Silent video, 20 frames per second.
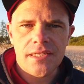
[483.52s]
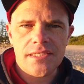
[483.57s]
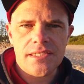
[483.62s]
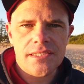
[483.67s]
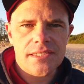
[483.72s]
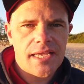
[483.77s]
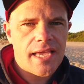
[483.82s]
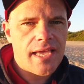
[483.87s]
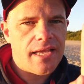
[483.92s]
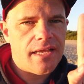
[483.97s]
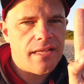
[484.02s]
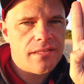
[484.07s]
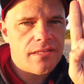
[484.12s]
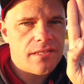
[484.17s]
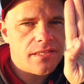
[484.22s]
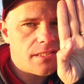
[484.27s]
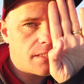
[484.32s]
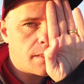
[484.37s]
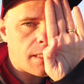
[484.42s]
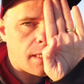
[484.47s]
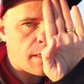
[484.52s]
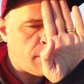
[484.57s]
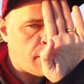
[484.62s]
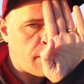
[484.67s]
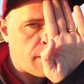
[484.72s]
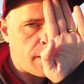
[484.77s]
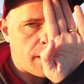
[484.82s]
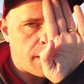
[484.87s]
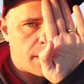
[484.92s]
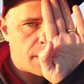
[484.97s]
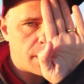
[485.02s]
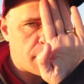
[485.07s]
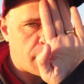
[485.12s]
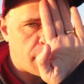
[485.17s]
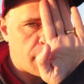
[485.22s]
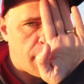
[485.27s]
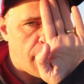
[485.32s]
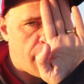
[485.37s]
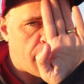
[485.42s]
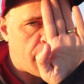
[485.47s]
and there's sand that he's stuck right against the
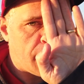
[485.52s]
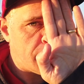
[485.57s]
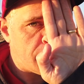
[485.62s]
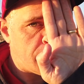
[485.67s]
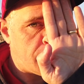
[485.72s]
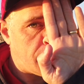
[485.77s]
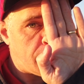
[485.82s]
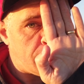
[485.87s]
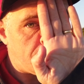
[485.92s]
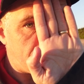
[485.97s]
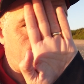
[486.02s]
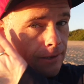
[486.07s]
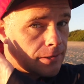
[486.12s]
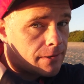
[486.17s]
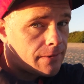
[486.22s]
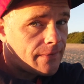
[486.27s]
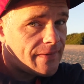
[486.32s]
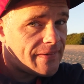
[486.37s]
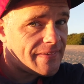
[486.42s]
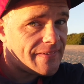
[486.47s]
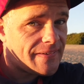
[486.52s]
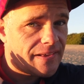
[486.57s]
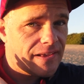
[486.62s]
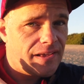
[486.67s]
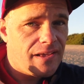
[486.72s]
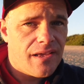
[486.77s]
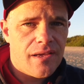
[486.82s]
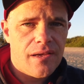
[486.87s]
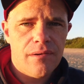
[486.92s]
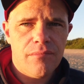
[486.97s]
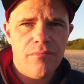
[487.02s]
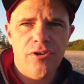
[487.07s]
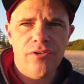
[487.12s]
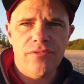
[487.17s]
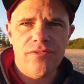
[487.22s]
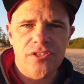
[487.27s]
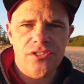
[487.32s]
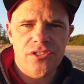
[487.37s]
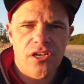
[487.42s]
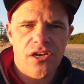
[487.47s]
glass. And then he's gone and
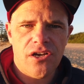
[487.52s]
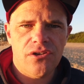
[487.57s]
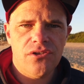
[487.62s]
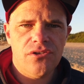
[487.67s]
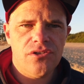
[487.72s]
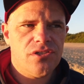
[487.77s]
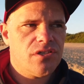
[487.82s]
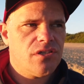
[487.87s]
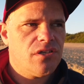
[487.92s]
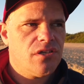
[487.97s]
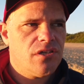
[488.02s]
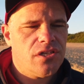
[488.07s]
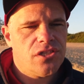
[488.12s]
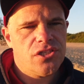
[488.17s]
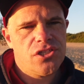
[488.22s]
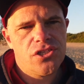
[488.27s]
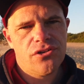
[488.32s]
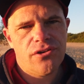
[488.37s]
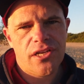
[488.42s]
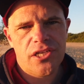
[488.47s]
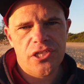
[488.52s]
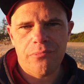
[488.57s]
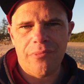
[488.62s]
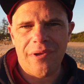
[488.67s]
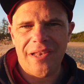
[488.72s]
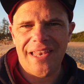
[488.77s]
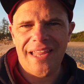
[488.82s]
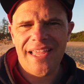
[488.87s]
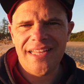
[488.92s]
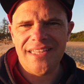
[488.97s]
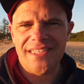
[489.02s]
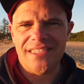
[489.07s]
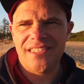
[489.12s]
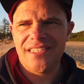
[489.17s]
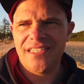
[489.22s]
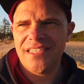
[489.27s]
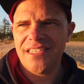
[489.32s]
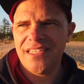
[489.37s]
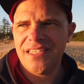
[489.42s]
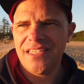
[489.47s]
moved his nose and scratched my
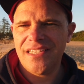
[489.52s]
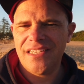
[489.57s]
lens.